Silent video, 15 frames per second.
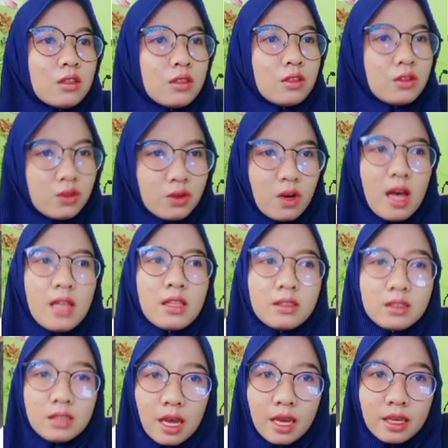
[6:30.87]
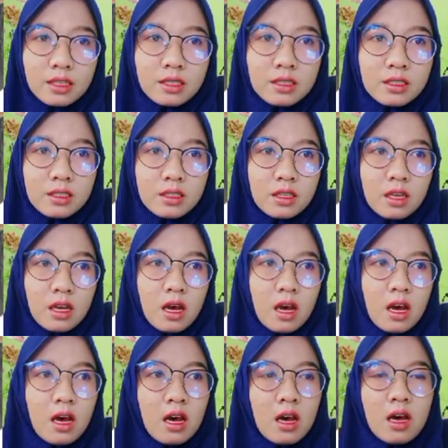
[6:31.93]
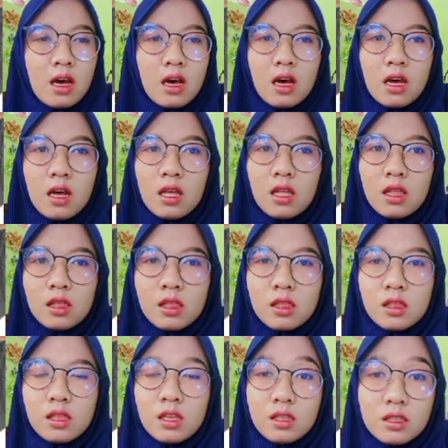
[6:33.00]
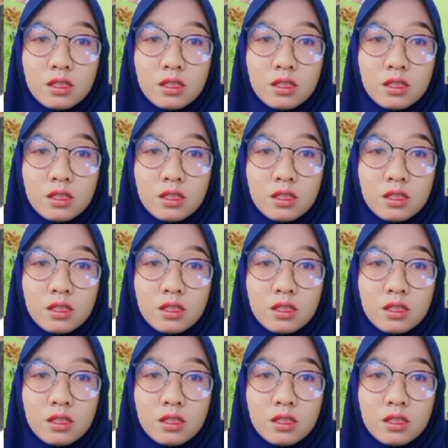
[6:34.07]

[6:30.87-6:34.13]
to analyze the